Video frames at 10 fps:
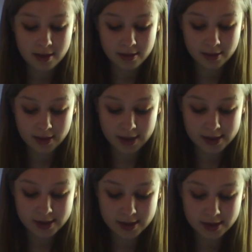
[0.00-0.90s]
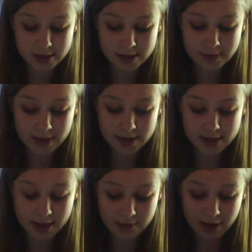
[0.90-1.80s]
that they should spend the
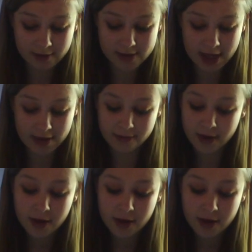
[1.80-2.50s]
day praying for Dave.